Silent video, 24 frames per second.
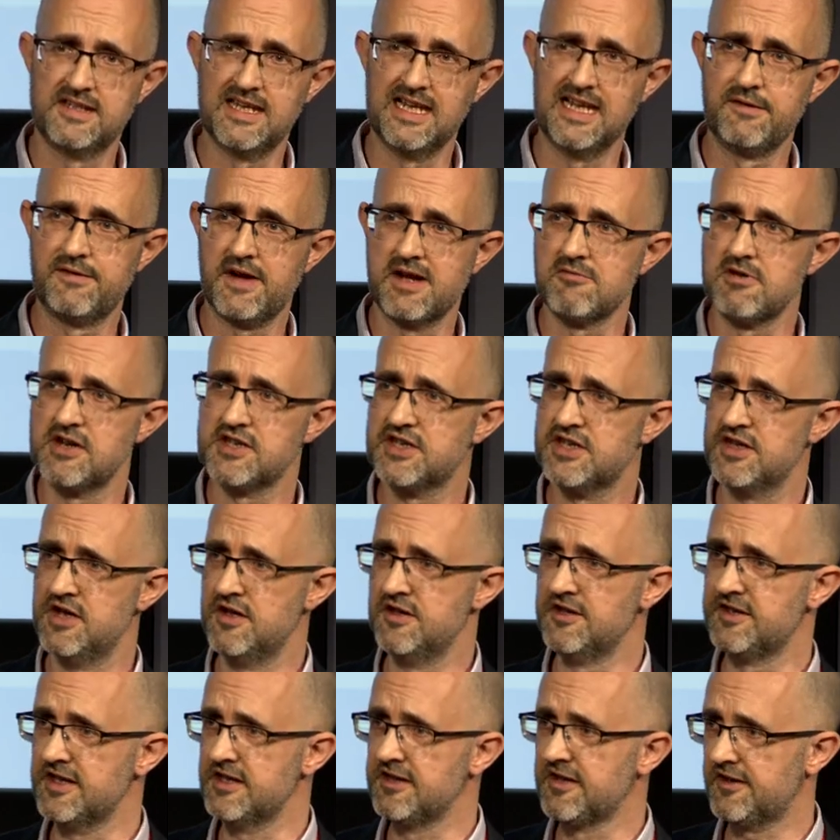delivering
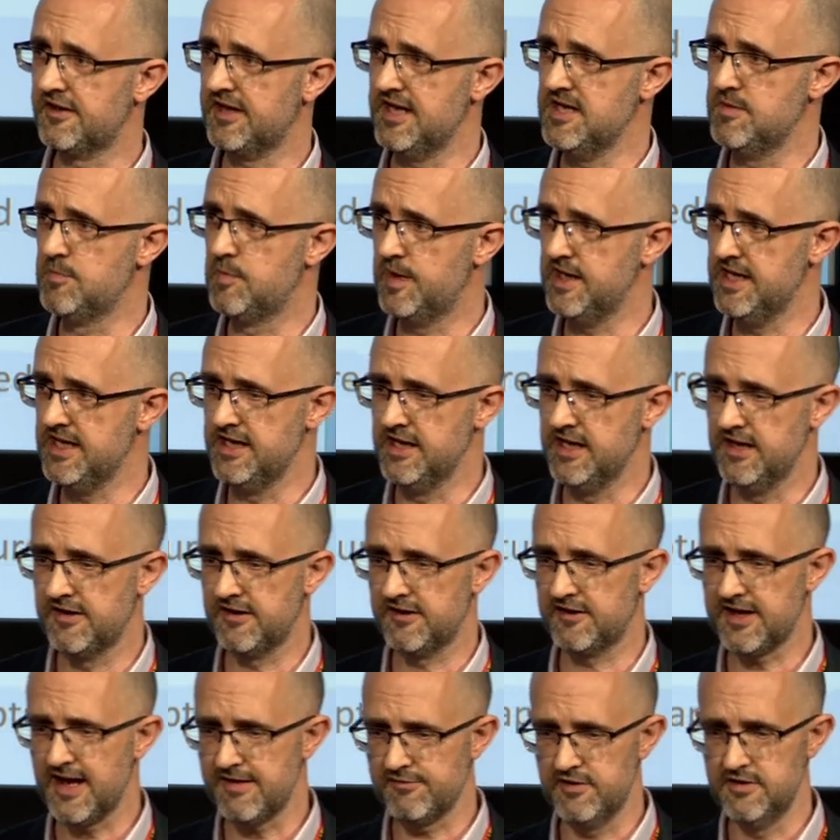returns in
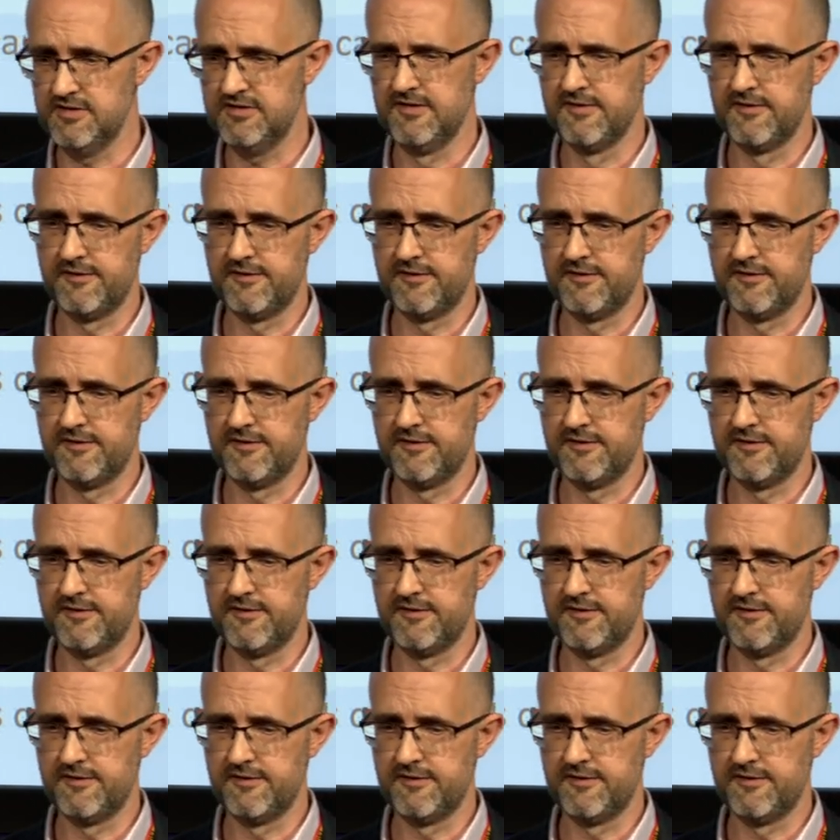CP7